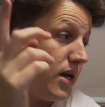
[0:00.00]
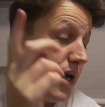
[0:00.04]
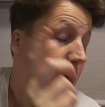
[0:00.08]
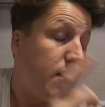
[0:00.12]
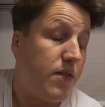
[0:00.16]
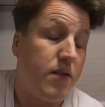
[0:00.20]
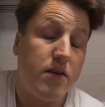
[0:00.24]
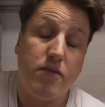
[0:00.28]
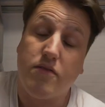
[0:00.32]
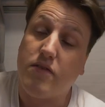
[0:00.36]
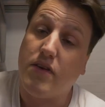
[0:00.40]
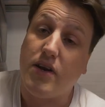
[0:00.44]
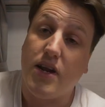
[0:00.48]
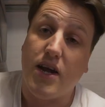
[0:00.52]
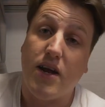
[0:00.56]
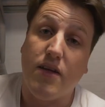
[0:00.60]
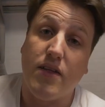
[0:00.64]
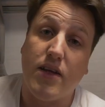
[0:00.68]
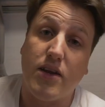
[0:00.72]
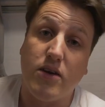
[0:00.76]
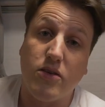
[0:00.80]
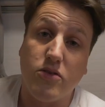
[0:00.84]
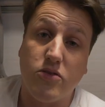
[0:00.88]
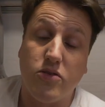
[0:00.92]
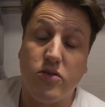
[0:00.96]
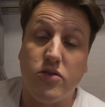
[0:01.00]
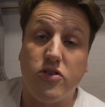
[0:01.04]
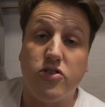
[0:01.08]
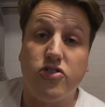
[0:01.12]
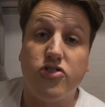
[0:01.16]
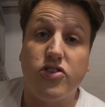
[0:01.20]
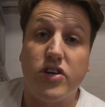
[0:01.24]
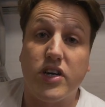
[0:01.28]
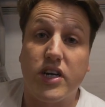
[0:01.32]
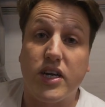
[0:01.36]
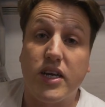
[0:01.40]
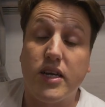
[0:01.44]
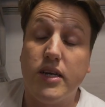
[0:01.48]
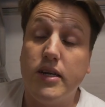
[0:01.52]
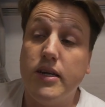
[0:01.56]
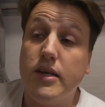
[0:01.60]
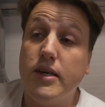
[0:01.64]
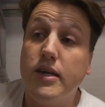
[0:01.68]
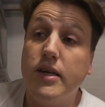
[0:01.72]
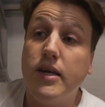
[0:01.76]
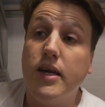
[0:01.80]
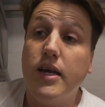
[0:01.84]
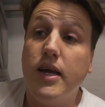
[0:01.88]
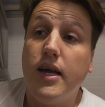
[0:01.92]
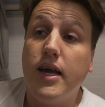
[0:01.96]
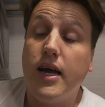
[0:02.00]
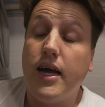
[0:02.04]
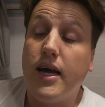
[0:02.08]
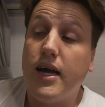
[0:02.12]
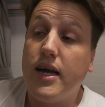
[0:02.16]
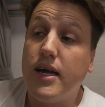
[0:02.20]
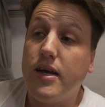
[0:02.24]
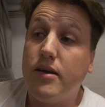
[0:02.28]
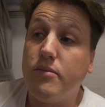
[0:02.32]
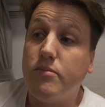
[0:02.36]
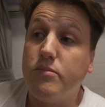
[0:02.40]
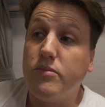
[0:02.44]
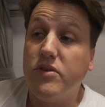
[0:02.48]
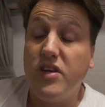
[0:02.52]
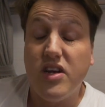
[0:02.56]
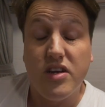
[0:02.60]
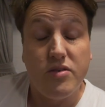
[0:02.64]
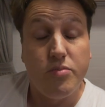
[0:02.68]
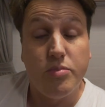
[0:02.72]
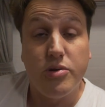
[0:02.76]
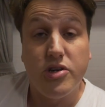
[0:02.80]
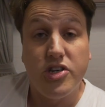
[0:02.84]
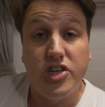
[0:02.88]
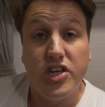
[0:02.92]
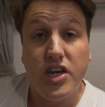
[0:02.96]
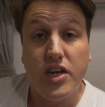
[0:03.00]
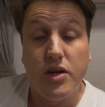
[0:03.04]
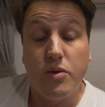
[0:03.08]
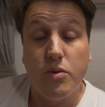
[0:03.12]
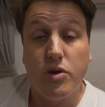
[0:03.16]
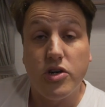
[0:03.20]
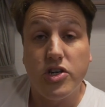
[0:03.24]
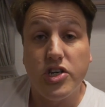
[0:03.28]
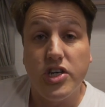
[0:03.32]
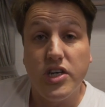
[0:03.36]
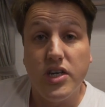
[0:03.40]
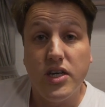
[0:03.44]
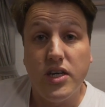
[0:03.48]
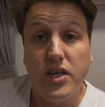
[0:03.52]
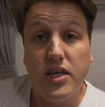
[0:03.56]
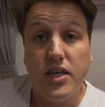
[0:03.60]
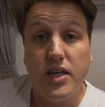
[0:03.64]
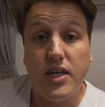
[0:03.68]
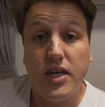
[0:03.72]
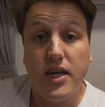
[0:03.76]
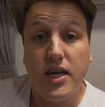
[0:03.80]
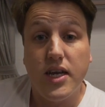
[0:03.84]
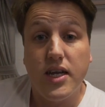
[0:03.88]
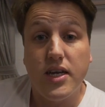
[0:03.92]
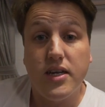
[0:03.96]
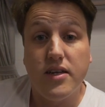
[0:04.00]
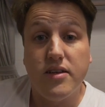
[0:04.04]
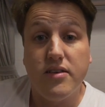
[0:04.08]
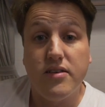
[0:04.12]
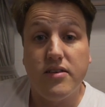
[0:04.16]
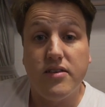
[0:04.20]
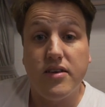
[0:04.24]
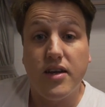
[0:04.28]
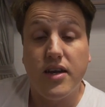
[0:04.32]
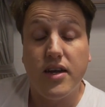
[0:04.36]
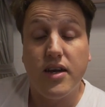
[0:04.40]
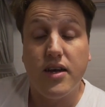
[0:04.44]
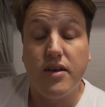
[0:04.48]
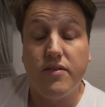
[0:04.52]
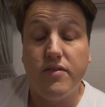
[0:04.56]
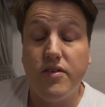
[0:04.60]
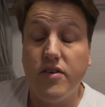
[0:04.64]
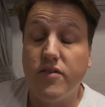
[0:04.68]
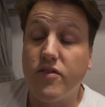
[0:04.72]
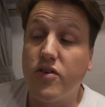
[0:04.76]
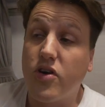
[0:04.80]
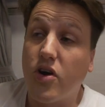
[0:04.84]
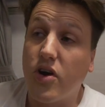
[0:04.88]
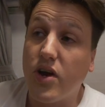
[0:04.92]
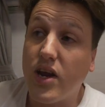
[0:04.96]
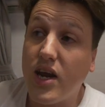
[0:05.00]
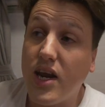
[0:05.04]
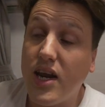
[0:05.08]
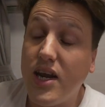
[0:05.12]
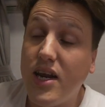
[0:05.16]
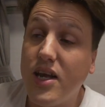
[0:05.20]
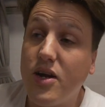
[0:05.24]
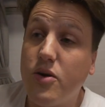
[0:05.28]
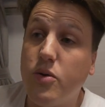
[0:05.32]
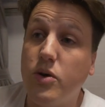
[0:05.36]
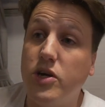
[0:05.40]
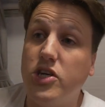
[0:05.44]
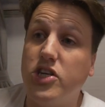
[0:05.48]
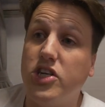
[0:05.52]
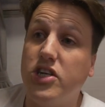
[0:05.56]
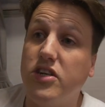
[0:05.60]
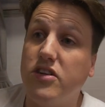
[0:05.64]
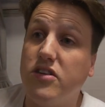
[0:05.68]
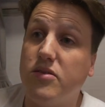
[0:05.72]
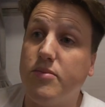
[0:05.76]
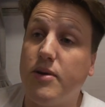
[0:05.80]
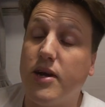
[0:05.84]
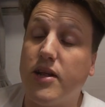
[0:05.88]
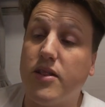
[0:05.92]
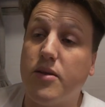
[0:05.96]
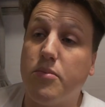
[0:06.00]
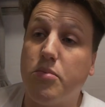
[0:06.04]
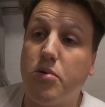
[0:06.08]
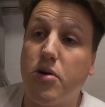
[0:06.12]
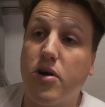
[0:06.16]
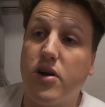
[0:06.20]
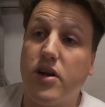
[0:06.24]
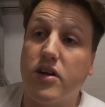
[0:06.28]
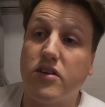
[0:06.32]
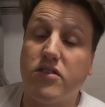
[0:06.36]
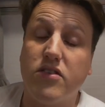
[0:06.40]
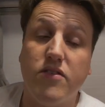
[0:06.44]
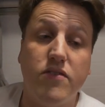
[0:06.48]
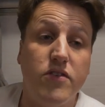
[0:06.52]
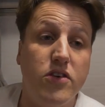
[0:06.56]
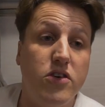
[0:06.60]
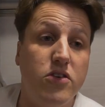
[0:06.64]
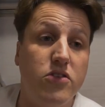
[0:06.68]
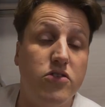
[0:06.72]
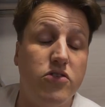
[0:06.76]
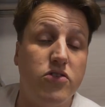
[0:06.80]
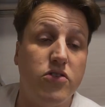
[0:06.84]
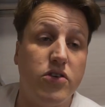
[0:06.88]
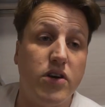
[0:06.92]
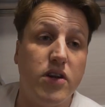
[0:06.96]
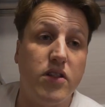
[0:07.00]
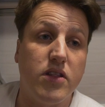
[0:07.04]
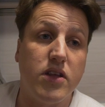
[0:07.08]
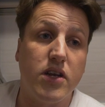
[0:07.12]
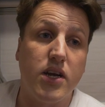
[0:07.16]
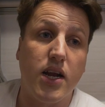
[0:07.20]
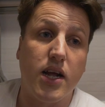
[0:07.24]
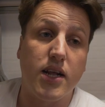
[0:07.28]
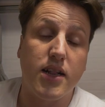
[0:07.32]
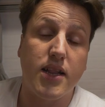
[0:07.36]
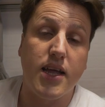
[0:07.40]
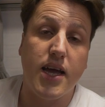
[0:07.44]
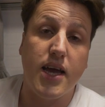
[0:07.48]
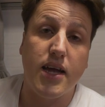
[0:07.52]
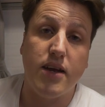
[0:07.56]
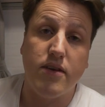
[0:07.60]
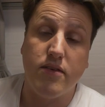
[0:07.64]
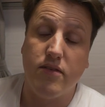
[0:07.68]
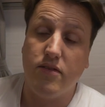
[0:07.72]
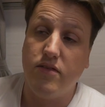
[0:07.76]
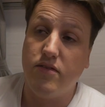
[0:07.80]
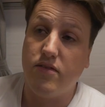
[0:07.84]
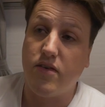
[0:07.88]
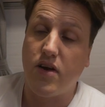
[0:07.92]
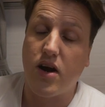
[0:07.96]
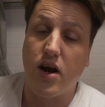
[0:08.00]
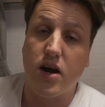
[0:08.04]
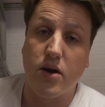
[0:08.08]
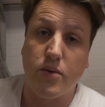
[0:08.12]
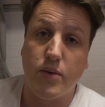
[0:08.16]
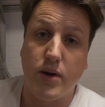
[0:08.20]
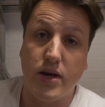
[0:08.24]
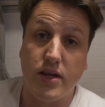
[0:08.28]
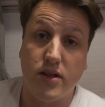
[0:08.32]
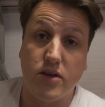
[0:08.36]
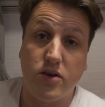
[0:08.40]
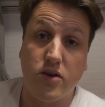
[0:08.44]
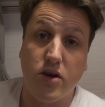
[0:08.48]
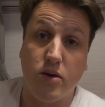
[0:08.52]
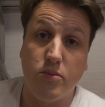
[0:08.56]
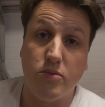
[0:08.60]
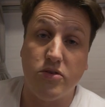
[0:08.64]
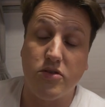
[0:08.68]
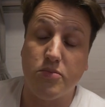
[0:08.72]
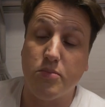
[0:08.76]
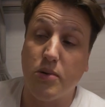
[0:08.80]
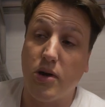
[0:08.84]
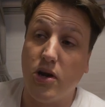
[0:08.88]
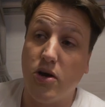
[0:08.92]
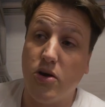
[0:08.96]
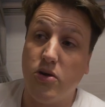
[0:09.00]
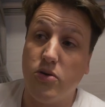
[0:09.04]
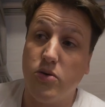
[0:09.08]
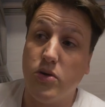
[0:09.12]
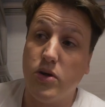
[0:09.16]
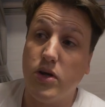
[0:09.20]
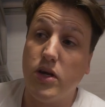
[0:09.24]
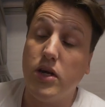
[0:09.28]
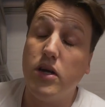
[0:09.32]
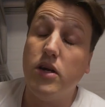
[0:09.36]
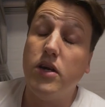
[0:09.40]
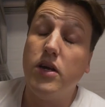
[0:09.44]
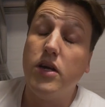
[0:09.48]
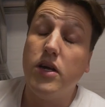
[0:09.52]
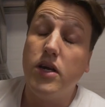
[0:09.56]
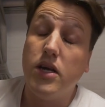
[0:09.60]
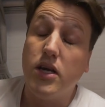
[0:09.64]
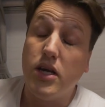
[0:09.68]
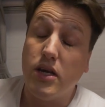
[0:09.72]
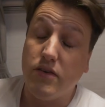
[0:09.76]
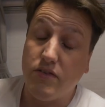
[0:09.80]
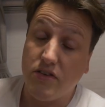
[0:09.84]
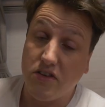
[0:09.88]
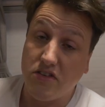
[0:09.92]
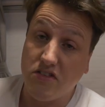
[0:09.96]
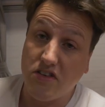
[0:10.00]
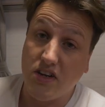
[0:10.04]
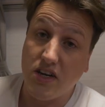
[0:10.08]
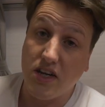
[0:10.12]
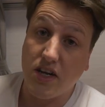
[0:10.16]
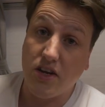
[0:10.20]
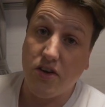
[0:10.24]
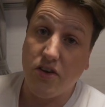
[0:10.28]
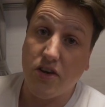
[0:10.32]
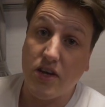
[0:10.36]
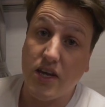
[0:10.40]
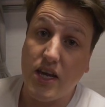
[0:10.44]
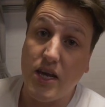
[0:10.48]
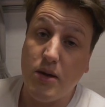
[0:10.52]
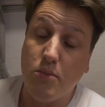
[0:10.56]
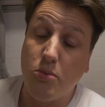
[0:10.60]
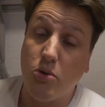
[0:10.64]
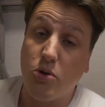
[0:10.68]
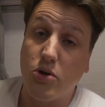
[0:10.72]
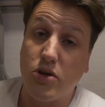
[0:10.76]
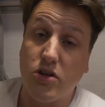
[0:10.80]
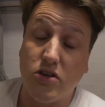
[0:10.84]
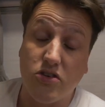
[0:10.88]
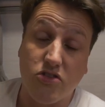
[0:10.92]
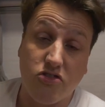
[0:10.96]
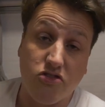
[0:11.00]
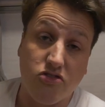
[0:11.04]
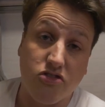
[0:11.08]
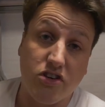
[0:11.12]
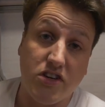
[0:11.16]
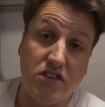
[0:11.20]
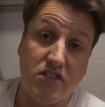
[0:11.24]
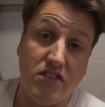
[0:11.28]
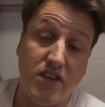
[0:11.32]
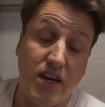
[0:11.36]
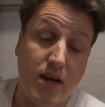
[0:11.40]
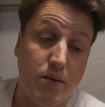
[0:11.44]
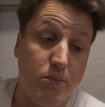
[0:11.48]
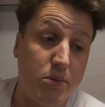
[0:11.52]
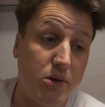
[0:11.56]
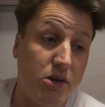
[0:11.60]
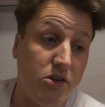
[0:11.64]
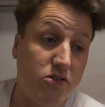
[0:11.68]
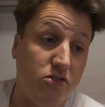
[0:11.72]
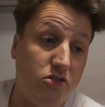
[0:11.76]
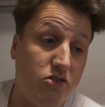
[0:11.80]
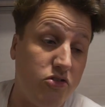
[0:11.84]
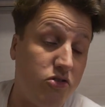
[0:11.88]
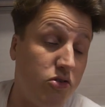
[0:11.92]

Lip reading: I think for now that'll do the trick. Yeah, appreciate you watching, and if you've got any questions about the products I've used or anything like that, fire away in the comments below. If you're sitting at your keyboard and you're stressed out because you